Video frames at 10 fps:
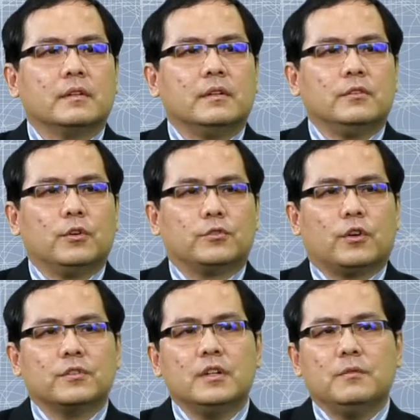Your
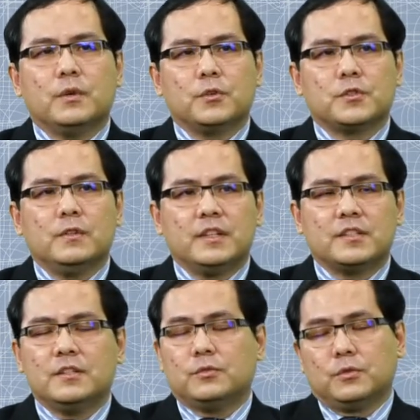doctor will also
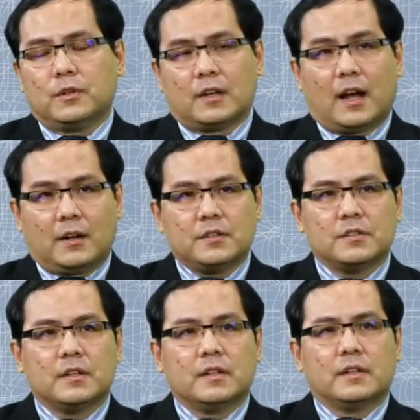listen to your
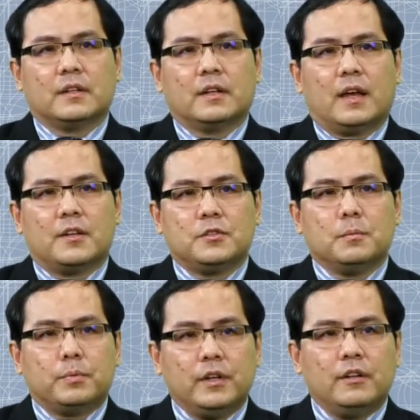lungs as you
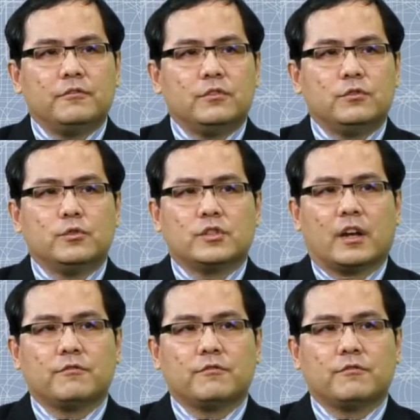breathe to check